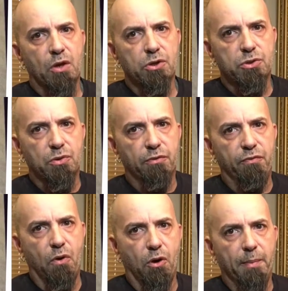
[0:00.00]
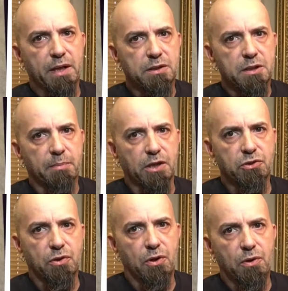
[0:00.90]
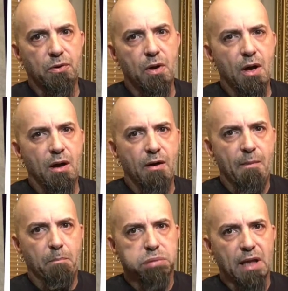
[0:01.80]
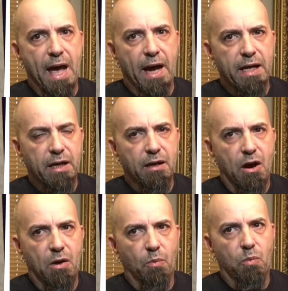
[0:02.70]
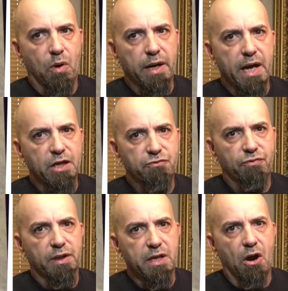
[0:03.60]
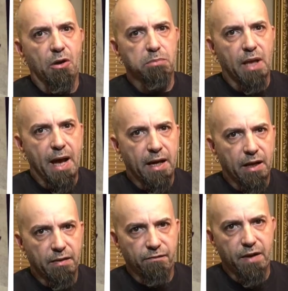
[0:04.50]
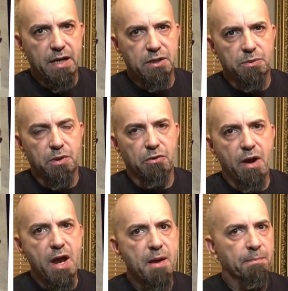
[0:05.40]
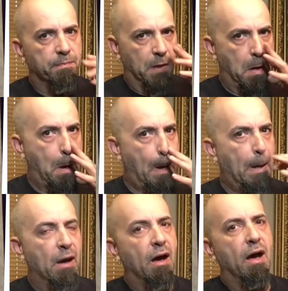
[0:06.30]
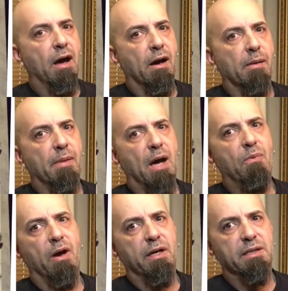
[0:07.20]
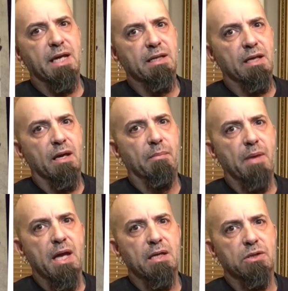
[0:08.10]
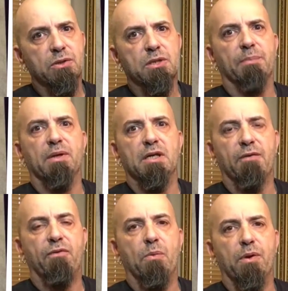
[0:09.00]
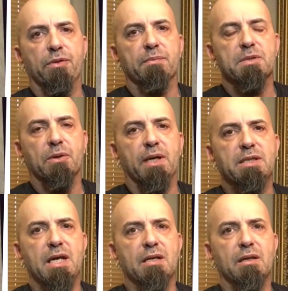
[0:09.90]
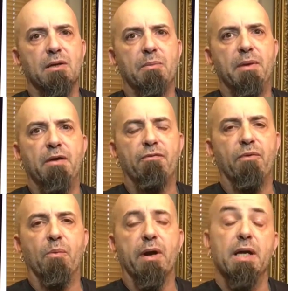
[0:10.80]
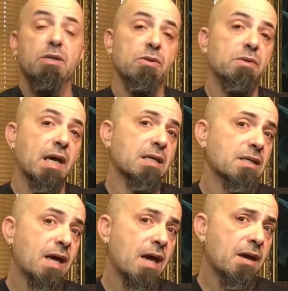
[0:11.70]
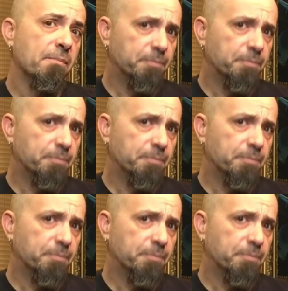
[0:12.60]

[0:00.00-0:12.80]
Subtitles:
uniform and symmetrical. Black on one edge, really hard black, and then fading to a gray. I wanted to take them and do something different with them. So I take a little bit from what I do day to day,